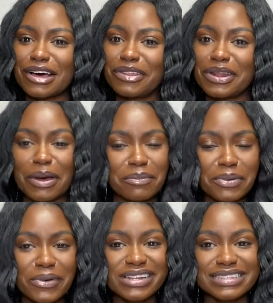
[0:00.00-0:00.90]
the
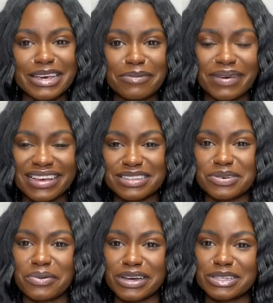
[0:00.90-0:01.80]
number one tip is
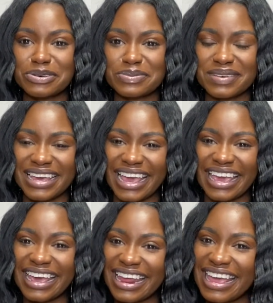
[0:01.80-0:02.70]
going to be
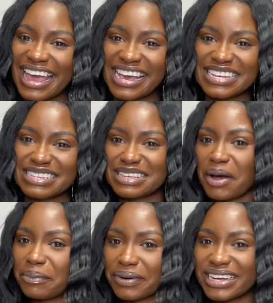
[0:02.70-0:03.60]
getting a
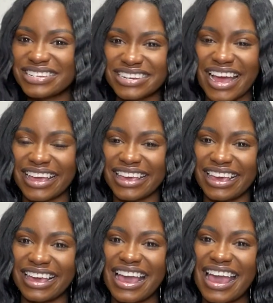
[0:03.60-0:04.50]
separate
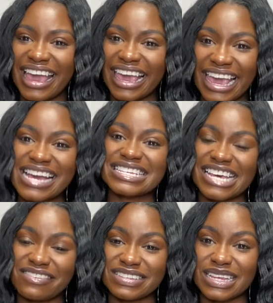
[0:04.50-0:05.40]
checking and
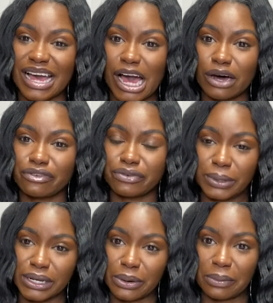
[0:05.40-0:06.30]
savings account
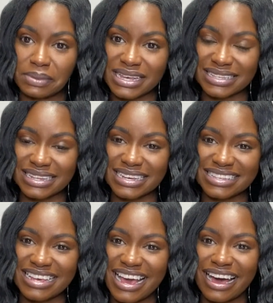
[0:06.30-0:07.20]
for your
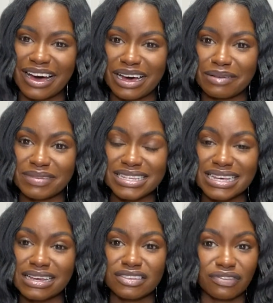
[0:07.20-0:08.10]
business. Um, this
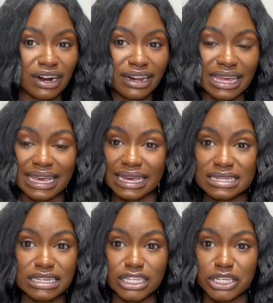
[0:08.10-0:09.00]
is fairly
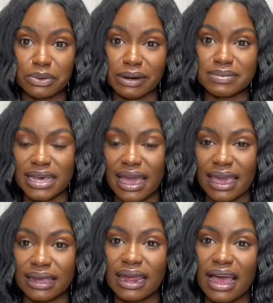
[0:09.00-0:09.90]
easy to
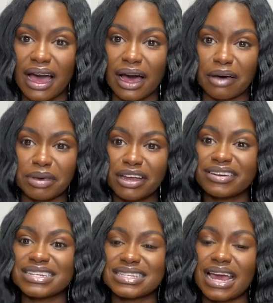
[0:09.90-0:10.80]
obtain. Um,
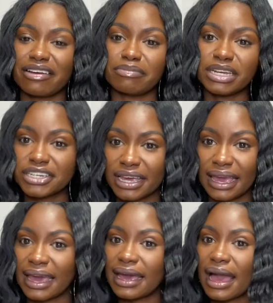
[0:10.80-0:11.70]
here in the state of
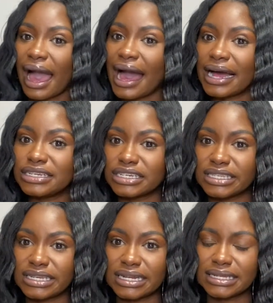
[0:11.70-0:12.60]
Michigan, I
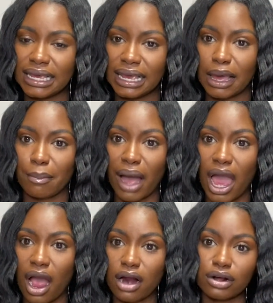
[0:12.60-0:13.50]
just sent in
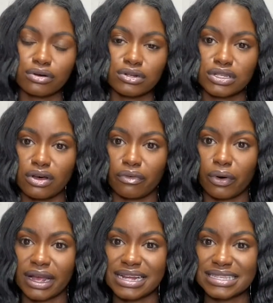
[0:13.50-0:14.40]
my articles of
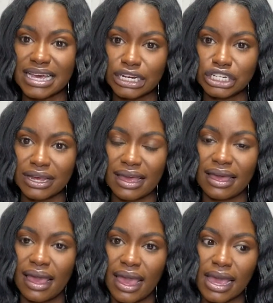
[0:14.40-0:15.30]

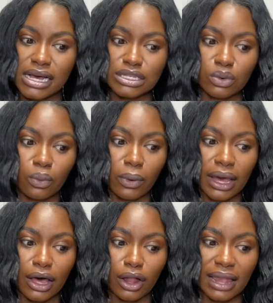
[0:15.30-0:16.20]
organization as
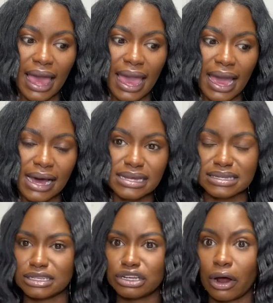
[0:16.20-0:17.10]
well as,
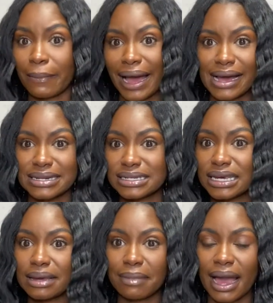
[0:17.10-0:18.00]
you know, my
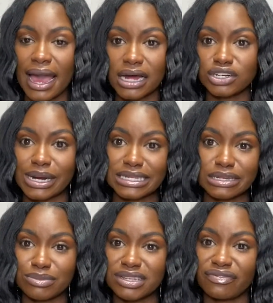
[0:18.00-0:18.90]
ID, my address,
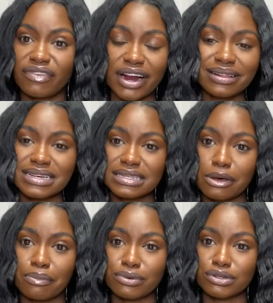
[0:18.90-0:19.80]
and was fairly
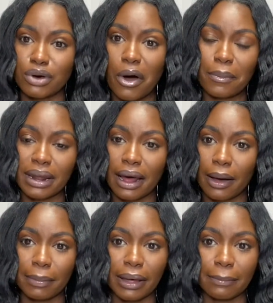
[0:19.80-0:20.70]
simple to open
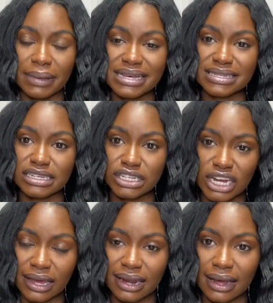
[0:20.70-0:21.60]
up a business
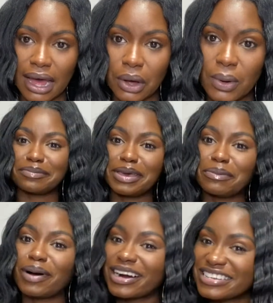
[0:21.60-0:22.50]
checking account. Me
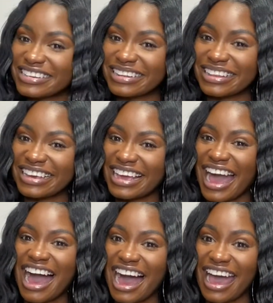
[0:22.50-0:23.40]
personally,
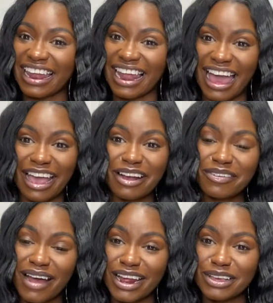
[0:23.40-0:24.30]
I like
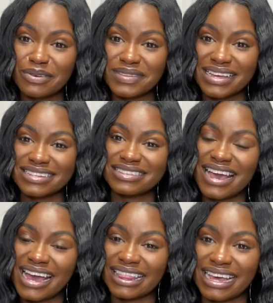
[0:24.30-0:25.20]
credit unions.
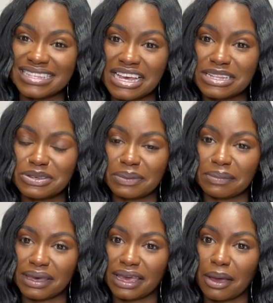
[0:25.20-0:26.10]
They tend to
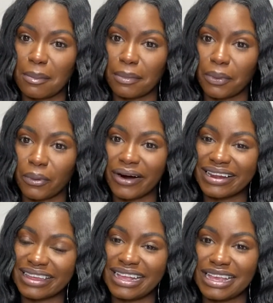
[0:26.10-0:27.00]
be more
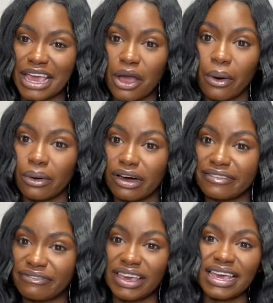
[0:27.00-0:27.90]
lenient
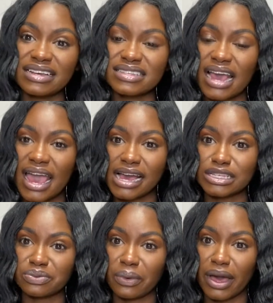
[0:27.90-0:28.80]
on fees
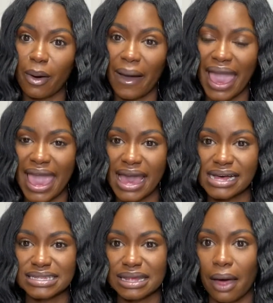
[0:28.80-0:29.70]
as well
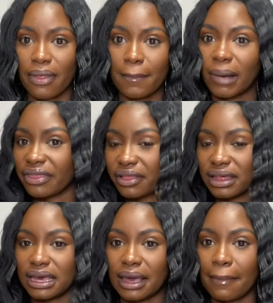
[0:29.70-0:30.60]
as the
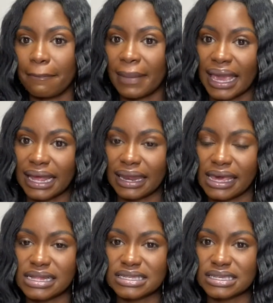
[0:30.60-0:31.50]
monthly
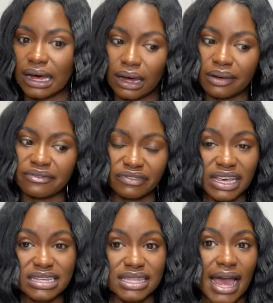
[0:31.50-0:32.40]
maintenance um,
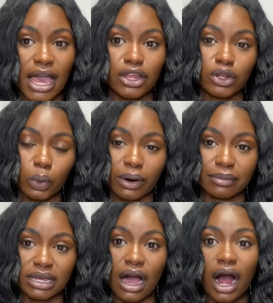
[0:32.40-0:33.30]
fees that
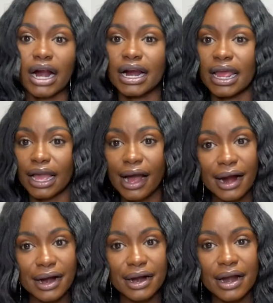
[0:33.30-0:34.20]
normally are
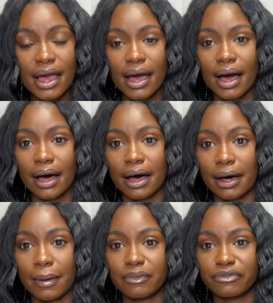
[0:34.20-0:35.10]
incurred
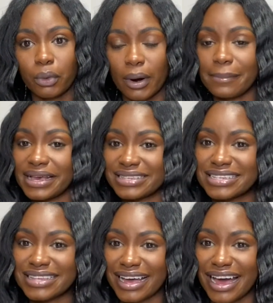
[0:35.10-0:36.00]
um, for
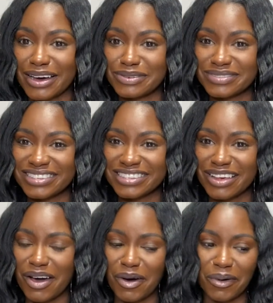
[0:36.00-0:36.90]
business accounts.
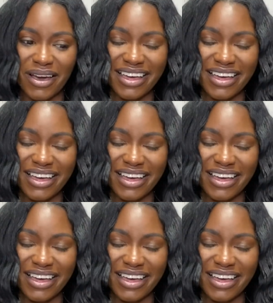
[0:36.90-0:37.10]
So